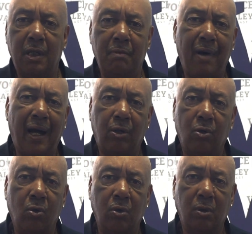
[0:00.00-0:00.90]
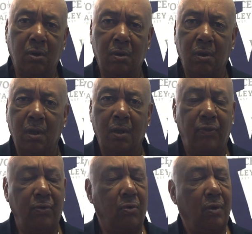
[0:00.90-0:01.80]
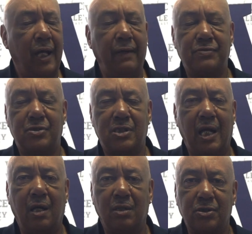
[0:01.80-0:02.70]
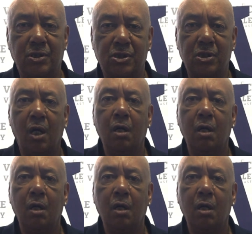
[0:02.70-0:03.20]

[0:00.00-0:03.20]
in my corner through life's challenges,